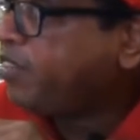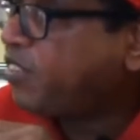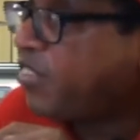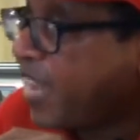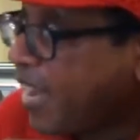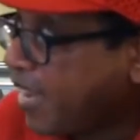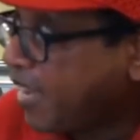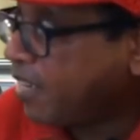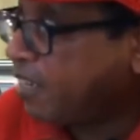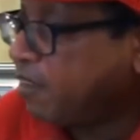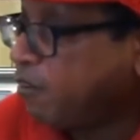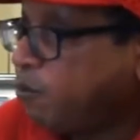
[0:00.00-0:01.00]
said
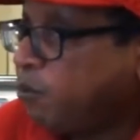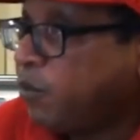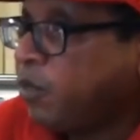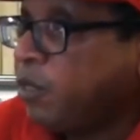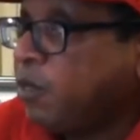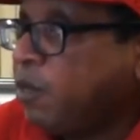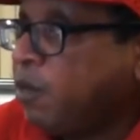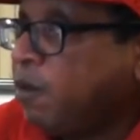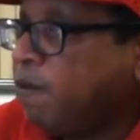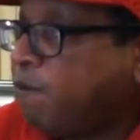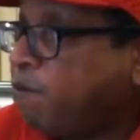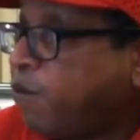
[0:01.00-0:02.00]

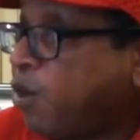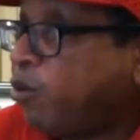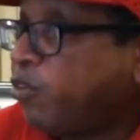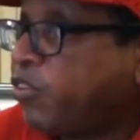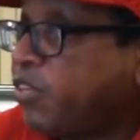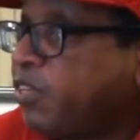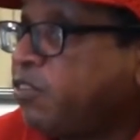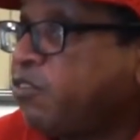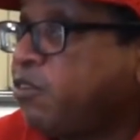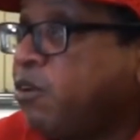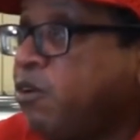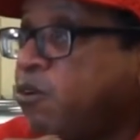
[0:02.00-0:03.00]

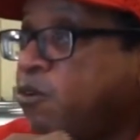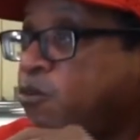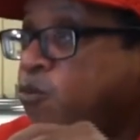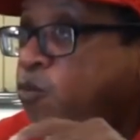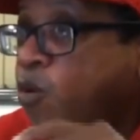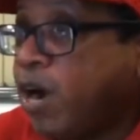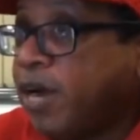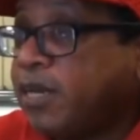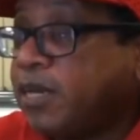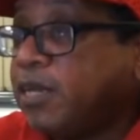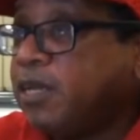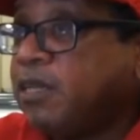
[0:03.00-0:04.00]
versus what